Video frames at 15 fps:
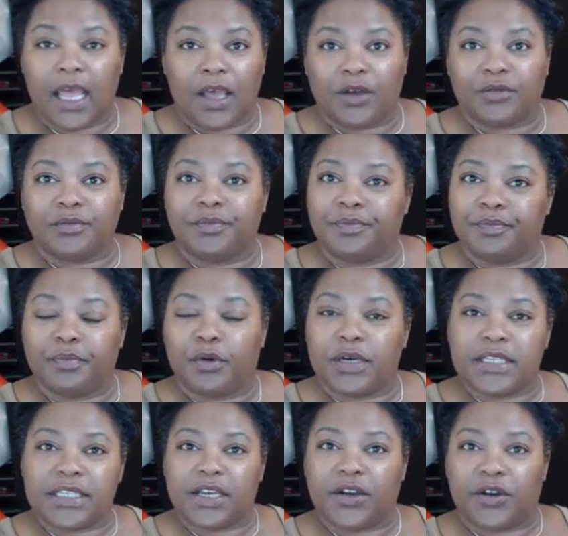Hello,
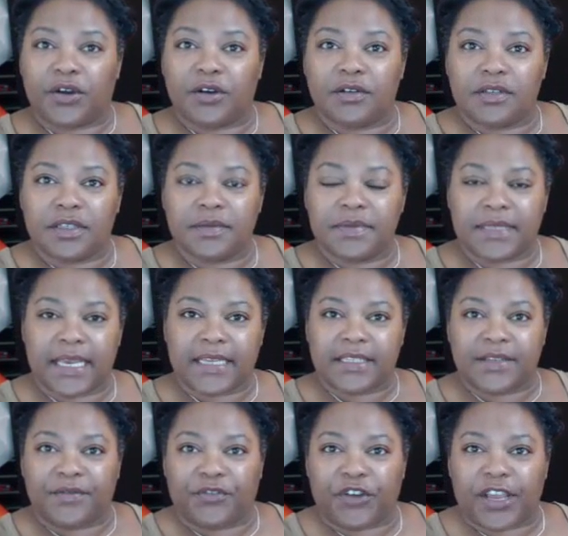boys and girls,
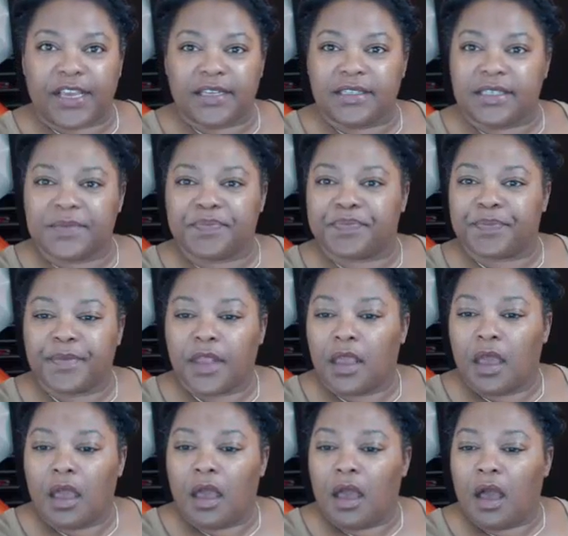saints and friends.
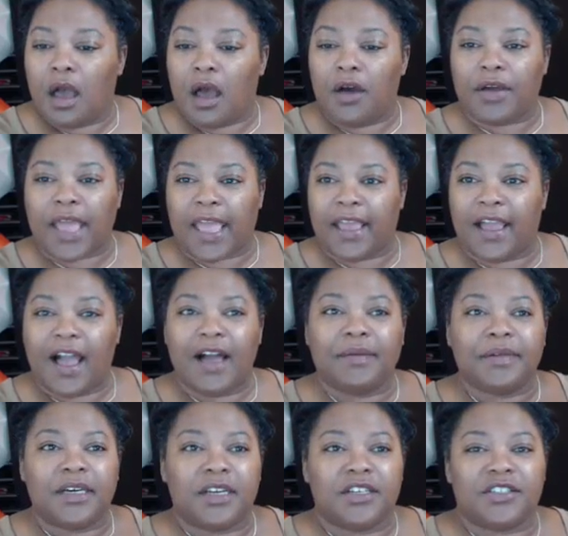Okay,
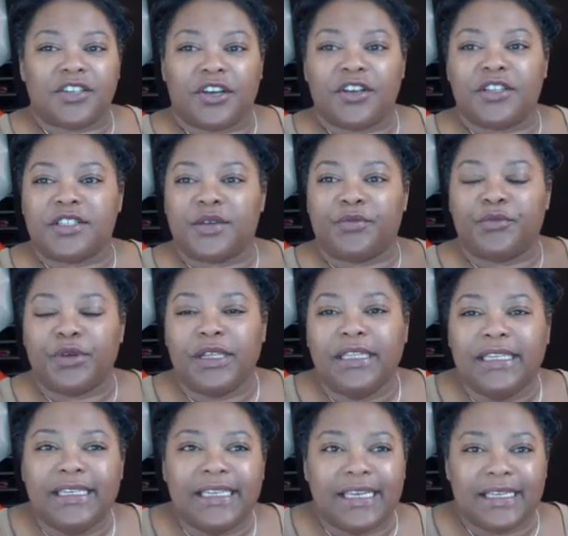I'm going to show you some
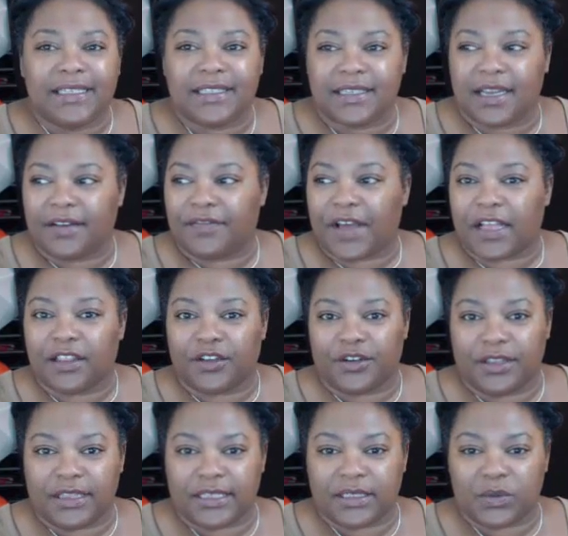really neat stuff I
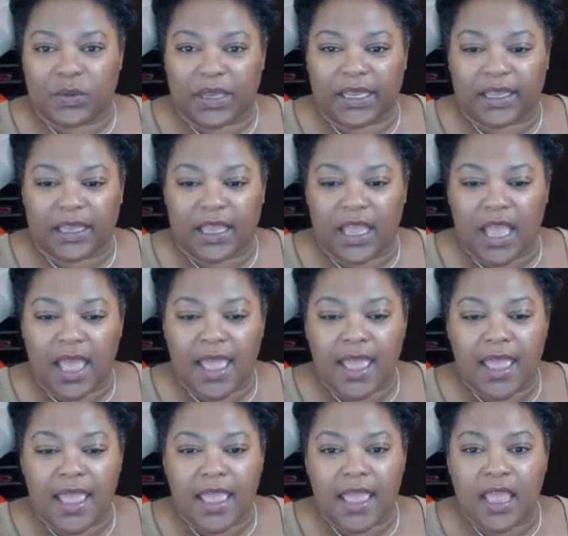learned this week.
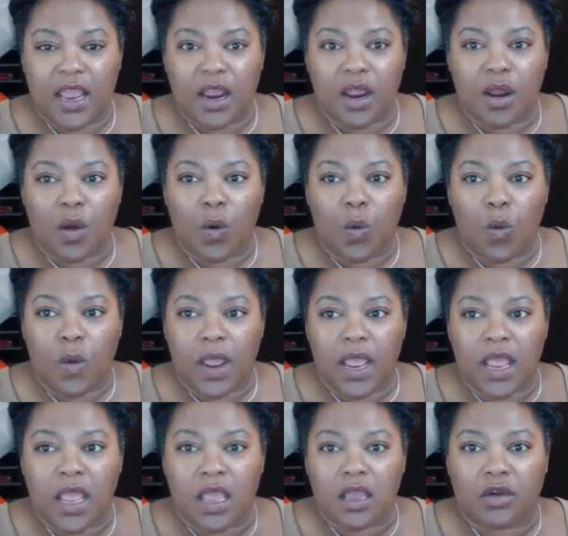Here
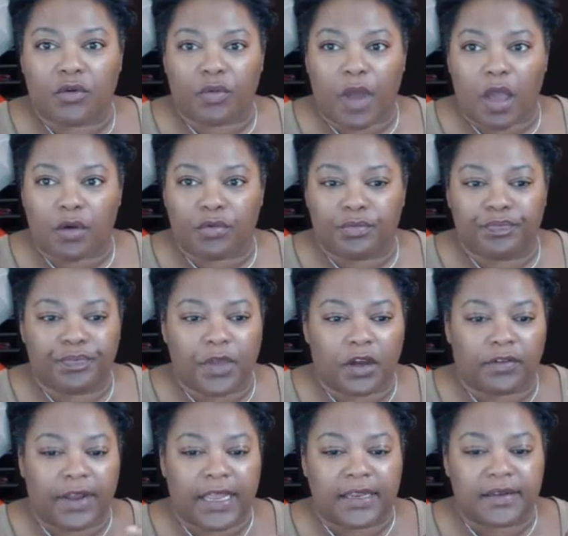we grow.
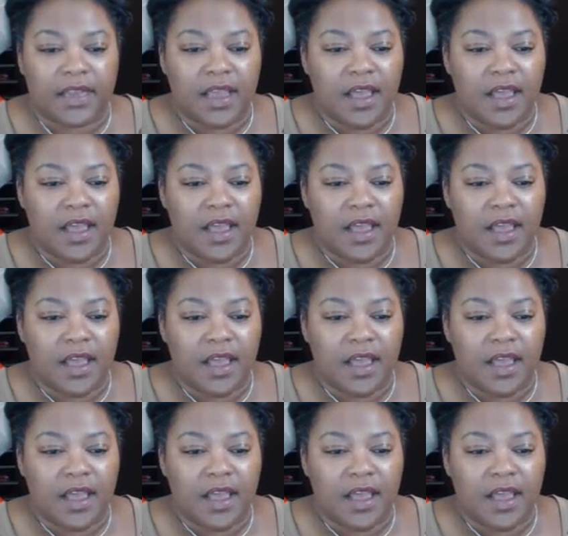All right.